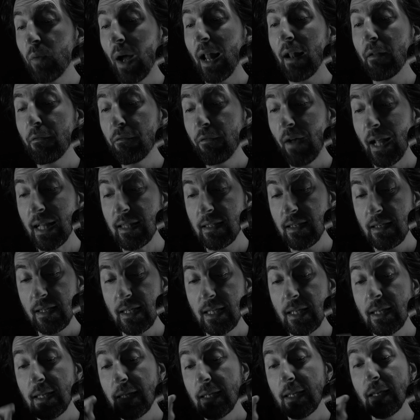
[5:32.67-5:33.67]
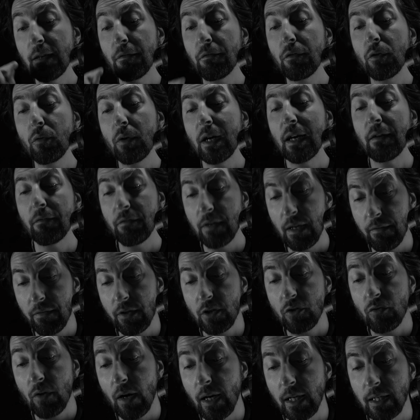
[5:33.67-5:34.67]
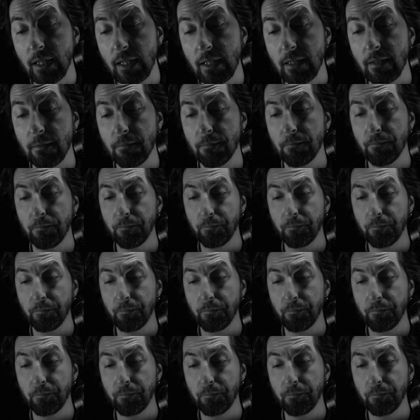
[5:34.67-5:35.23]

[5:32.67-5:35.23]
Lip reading: well fancy if you have never tried it.